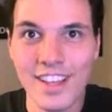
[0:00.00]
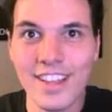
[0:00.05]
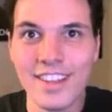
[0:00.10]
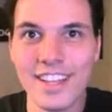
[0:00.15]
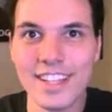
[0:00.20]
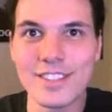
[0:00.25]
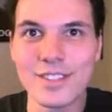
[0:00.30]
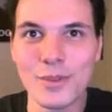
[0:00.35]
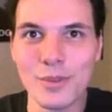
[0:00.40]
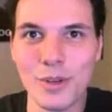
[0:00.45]

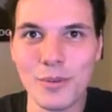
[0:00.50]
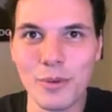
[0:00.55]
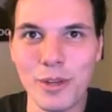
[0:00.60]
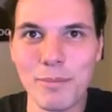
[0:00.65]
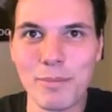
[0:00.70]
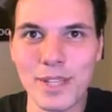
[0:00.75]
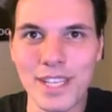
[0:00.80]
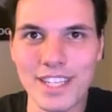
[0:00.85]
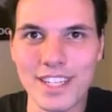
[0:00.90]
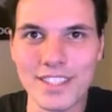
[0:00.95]
That's the one we
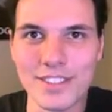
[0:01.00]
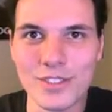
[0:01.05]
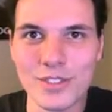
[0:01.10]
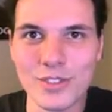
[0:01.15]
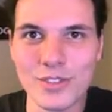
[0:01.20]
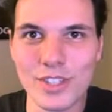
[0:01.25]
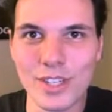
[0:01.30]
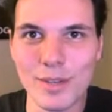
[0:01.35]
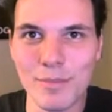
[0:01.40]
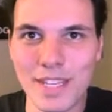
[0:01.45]
played on
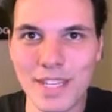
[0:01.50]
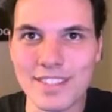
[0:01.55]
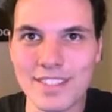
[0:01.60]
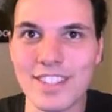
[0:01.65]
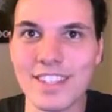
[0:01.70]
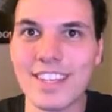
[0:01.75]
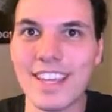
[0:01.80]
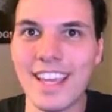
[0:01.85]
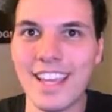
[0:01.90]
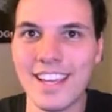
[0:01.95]
stream. That's the
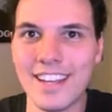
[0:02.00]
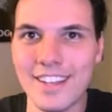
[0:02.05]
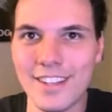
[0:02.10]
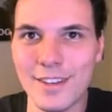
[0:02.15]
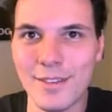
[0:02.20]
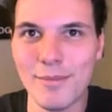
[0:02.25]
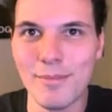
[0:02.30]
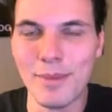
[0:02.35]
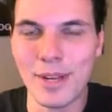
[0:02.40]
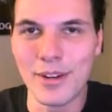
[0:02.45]

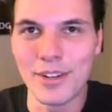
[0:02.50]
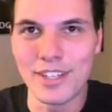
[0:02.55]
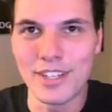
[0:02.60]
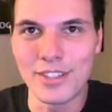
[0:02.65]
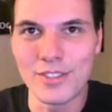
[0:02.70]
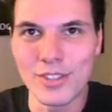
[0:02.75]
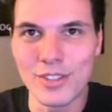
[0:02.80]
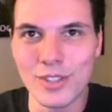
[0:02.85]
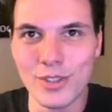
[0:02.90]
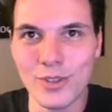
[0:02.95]
canon Metal Gear
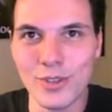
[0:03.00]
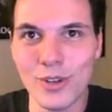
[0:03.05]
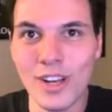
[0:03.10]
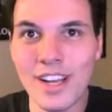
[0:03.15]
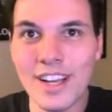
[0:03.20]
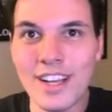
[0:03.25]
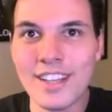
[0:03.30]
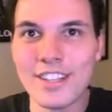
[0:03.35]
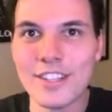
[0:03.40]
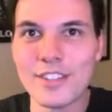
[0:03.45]
2.
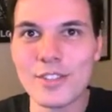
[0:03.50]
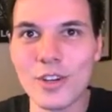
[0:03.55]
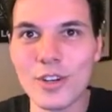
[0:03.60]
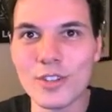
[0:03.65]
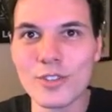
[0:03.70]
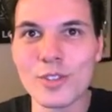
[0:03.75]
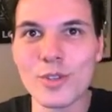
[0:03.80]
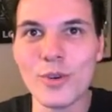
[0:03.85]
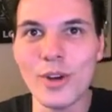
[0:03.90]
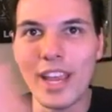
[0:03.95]
There's
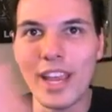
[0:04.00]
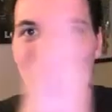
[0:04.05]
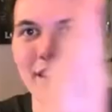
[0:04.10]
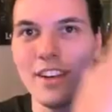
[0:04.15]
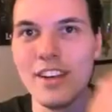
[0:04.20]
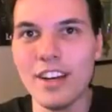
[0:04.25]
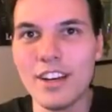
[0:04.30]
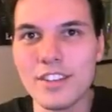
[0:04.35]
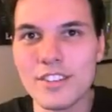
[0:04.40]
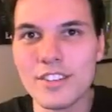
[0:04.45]
also
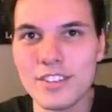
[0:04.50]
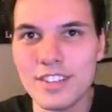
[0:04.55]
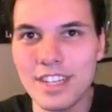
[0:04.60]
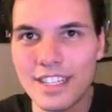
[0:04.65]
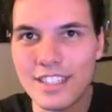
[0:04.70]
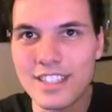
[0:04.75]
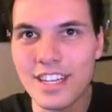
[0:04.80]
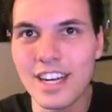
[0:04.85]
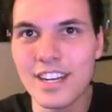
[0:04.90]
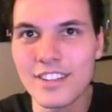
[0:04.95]
another
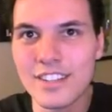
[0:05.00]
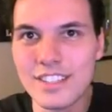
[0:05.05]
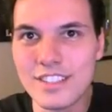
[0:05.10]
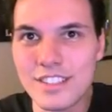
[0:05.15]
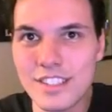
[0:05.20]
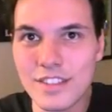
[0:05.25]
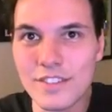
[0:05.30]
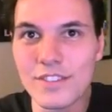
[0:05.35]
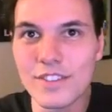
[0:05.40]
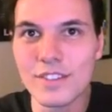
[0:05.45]
entirely
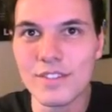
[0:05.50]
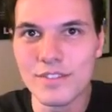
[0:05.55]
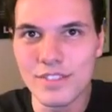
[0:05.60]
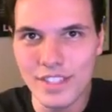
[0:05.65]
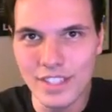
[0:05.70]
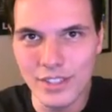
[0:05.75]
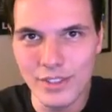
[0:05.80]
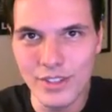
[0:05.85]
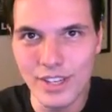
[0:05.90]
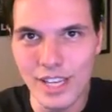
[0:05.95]
different
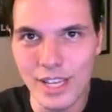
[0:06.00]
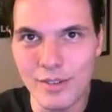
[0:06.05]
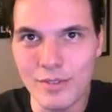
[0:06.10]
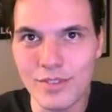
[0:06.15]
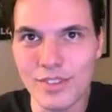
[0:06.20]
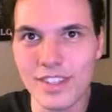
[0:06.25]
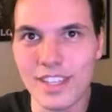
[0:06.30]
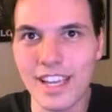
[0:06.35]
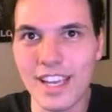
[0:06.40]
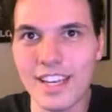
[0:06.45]
video game for
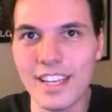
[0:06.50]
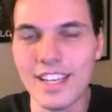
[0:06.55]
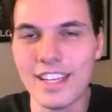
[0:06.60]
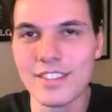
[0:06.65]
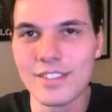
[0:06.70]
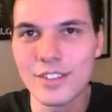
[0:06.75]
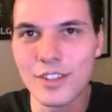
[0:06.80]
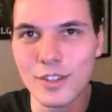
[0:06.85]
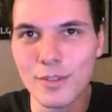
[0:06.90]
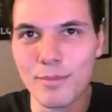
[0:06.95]
the NES
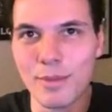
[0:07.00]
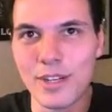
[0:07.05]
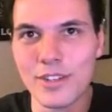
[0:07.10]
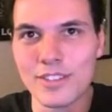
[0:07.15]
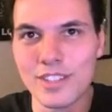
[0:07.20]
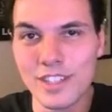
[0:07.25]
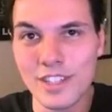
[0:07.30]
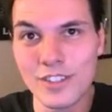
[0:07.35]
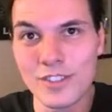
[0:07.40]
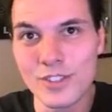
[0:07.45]
called Metal
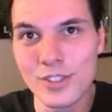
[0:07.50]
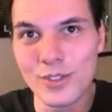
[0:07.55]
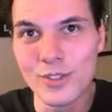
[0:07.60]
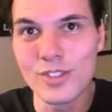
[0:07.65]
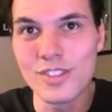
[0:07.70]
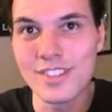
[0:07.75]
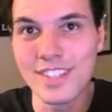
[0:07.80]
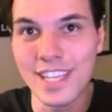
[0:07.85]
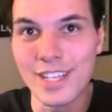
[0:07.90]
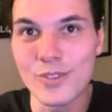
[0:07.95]
Gear 2
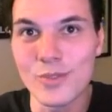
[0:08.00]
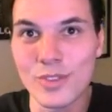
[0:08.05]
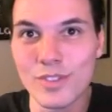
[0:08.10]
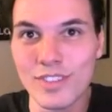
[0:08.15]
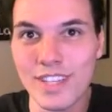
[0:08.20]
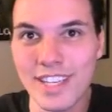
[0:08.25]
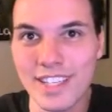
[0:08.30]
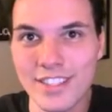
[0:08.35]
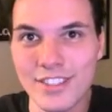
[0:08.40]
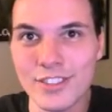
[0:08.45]
Snake's
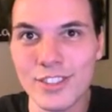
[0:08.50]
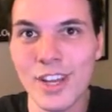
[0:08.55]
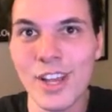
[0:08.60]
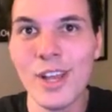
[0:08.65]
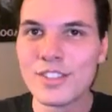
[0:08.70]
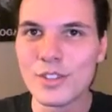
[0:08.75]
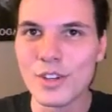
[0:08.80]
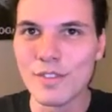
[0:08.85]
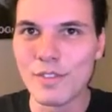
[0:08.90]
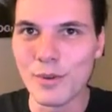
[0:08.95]
Revenge.
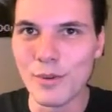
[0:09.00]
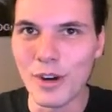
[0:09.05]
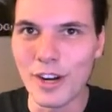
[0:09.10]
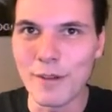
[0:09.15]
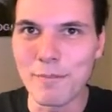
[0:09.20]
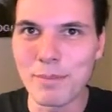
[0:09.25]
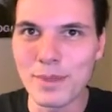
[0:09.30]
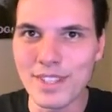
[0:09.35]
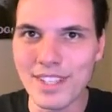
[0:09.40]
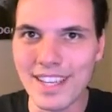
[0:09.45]
So if you want
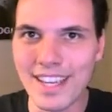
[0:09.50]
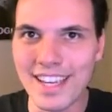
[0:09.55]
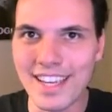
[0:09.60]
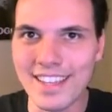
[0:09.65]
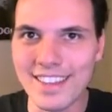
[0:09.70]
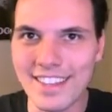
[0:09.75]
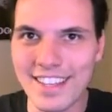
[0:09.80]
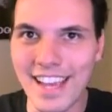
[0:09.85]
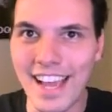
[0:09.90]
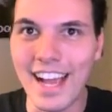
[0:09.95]
to play
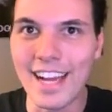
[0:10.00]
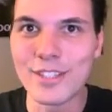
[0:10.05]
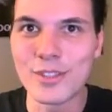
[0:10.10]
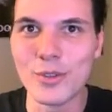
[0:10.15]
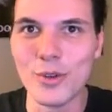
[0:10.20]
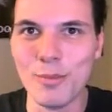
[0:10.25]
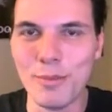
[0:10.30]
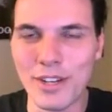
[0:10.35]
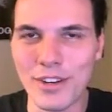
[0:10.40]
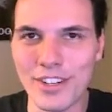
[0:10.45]
the
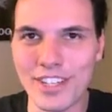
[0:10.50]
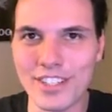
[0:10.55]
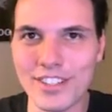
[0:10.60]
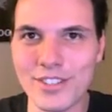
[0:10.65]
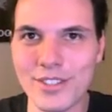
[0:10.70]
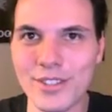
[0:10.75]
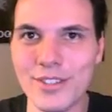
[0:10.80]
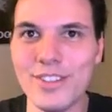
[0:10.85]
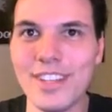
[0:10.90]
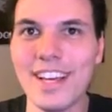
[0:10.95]
actual Metal Gear
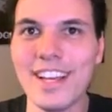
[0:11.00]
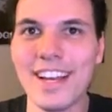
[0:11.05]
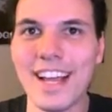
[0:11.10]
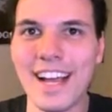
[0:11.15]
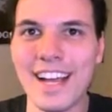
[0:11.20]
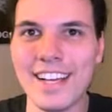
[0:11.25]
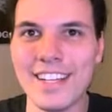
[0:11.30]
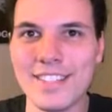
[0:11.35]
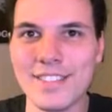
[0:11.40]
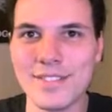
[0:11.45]
2 that
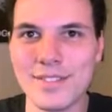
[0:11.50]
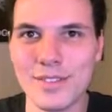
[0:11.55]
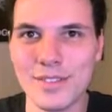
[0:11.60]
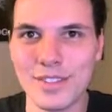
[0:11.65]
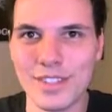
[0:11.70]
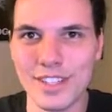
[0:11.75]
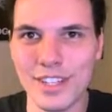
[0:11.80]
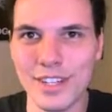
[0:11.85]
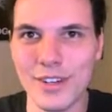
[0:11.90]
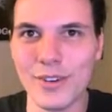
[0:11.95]
has,
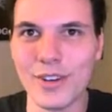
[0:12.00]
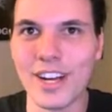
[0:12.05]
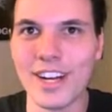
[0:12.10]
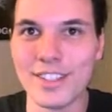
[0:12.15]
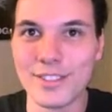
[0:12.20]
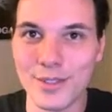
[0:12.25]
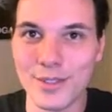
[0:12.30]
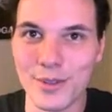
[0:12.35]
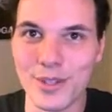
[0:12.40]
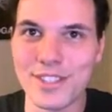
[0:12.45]

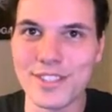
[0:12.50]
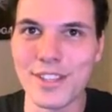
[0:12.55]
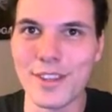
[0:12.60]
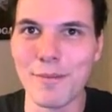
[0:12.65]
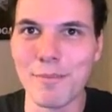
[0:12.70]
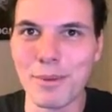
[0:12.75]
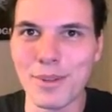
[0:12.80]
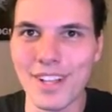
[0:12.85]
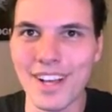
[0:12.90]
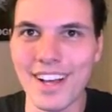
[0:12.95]
consequence on the
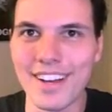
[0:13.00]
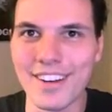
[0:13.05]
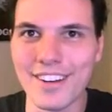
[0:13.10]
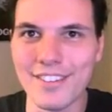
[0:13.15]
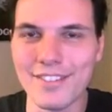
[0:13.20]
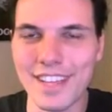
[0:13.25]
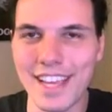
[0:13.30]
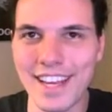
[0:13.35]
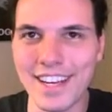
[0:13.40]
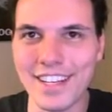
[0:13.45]
plot of
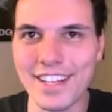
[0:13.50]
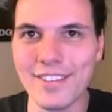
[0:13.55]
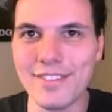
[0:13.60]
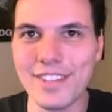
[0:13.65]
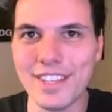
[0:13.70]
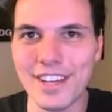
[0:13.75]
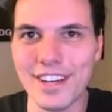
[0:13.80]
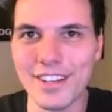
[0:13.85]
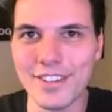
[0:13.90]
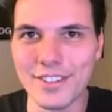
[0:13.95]
any of
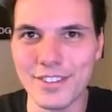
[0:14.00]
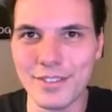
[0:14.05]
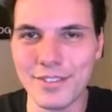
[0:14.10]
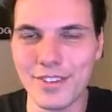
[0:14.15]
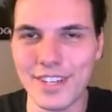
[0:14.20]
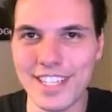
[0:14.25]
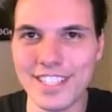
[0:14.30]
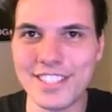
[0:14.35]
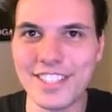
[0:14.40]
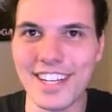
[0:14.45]
the other
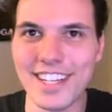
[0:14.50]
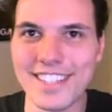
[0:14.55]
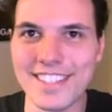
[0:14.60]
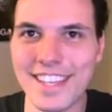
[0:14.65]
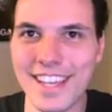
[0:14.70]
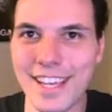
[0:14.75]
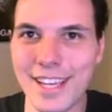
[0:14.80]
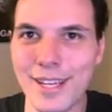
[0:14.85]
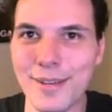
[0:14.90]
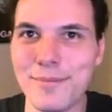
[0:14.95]
franchise
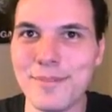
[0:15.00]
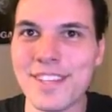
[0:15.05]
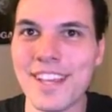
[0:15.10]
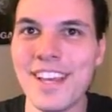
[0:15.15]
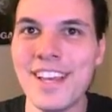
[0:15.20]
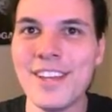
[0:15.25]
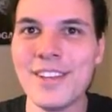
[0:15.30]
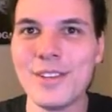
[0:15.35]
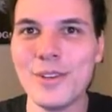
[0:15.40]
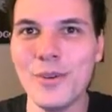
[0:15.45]
games,
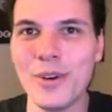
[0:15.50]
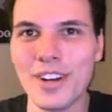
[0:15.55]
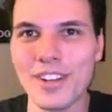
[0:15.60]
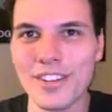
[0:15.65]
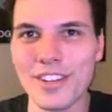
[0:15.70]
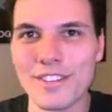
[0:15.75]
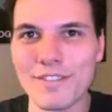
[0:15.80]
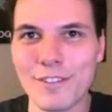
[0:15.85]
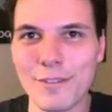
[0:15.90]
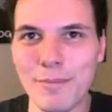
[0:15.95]
you want to
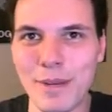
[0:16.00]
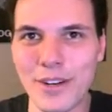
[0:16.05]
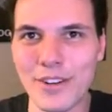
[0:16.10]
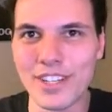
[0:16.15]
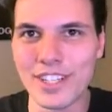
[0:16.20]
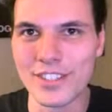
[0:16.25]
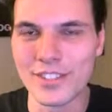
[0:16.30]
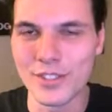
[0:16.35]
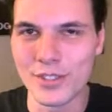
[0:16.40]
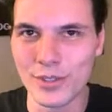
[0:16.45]
look for Metal
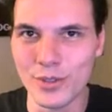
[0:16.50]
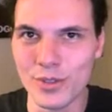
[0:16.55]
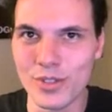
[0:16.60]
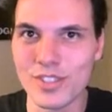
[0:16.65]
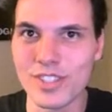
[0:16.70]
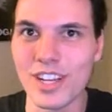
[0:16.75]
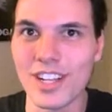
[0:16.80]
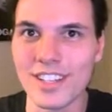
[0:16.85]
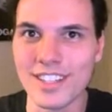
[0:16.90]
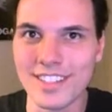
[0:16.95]
Gear 2
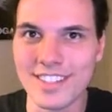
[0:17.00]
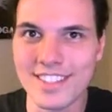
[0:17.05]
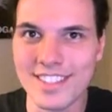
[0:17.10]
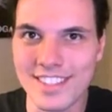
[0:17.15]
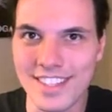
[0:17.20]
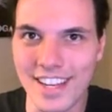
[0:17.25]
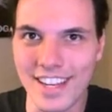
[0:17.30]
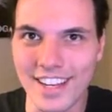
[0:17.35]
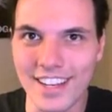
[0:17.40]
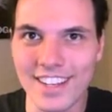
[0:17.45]
Solid
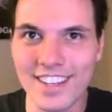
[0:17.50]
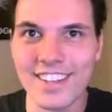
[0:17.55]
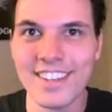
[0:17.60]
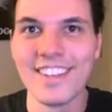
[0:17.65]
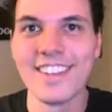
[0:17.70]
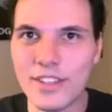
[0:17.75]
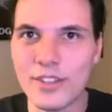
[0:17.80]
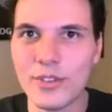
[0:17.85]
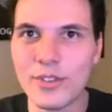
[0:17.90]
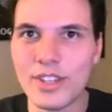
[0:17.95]
Snake.
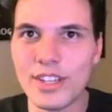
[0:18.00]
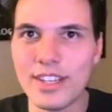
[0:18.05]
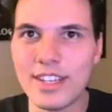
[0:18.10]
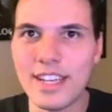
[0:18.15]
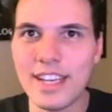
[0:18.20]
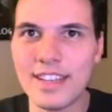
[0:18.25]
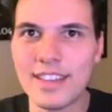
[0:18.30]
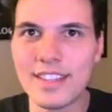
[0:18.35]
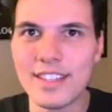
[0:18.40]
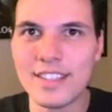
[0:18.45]
You can
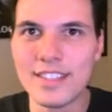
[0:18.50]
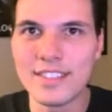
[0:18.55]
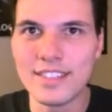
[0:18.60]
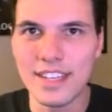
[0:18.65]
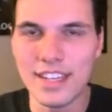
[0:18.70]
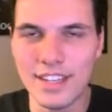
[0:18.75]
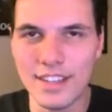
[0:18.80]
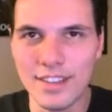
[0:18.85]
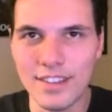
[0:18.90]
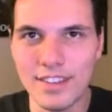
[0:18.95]
get this
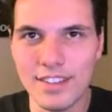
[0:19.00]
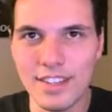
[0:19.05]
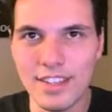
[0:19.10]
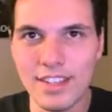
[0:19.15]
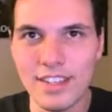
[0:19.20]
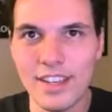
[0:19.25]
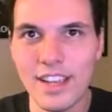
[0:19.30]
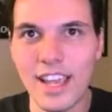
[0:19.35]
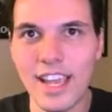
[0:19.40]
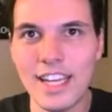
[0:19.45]
in
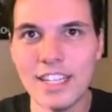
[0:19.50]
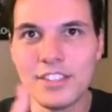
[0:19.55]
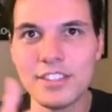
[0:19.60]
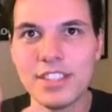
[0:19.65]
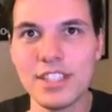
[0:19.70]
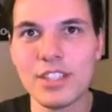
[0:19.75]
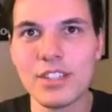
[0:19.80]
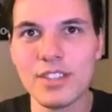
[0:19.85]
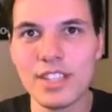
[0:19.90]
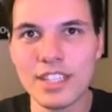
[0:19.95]
the
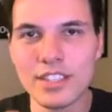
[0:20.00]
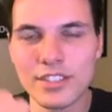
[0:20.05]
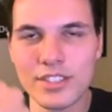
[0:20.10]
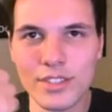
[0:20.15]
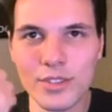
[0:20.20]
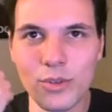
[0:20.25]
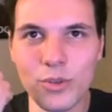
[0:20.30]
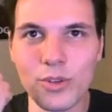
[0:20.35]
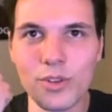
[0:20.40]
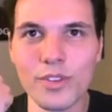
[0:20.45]
HD collection
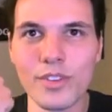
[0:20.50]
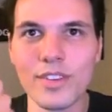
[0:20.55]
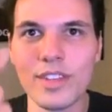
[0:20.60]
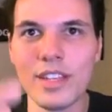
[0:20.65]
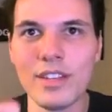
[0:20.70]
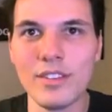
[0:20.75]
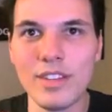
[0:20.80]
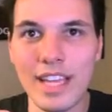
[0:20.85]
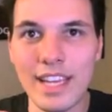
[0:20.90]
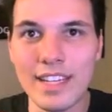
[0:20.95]
or the
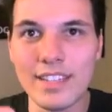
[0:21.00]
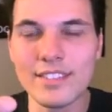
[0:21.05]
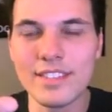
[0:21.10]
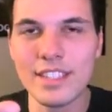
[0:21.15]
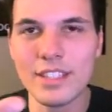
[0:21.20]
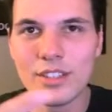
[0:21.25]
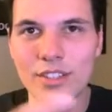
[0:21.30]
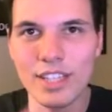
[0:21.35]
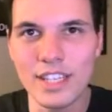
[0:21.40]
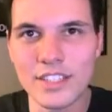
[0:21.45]
Legacy
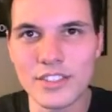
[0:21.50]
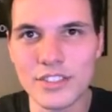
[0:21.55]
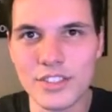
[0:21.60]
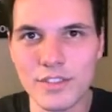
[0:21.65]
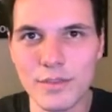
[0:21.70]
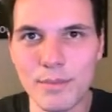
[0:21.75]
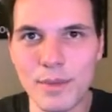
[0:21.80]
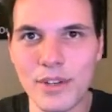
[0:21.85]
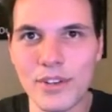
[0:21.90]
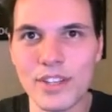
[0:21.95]
collection
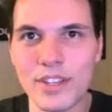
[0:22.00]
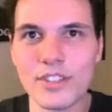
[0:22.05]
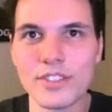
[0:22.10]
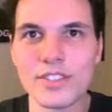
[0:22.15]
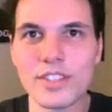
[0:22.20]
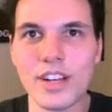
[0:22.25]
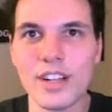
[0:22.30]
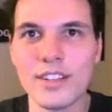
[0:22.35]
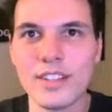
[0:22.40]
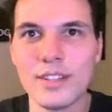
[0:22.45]
of Metal Gear
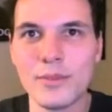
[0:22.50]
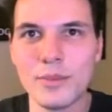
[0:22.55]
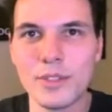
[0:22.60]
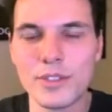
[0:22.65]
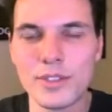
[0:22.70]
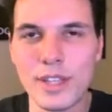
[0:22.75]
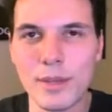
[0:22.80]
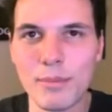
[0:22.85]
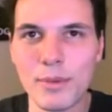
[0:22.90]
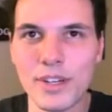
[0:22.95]
Solid, which
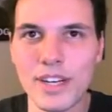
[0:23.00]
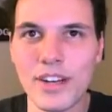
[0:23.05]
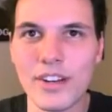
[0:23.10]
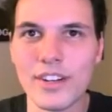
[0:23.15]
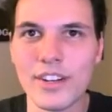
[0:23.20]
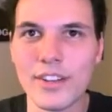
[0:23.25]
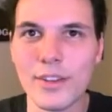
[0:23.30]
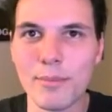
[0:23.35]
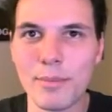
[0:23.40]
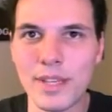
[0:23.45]
they put out
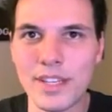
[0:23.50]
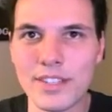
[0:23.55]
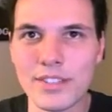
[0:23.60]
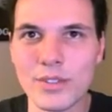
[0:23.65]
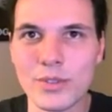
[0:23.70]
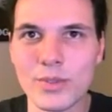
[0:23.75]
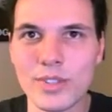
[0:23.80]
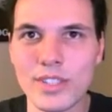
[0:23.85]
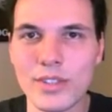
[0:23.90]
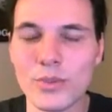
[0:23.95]
on the
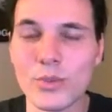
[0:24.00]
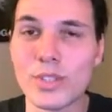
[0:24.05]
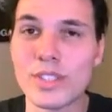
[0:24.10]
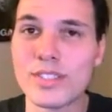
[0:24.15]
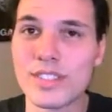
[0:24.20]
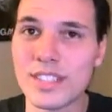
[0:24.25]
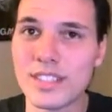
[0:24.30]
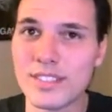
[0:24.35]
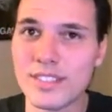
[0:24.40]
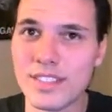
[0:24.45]
PS3 and
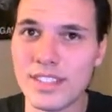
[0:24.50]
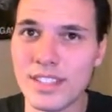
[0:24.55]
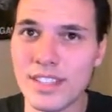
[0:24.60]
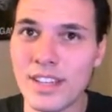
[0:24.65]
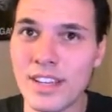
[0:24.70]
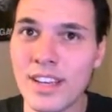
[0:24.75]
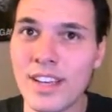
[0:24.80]
360.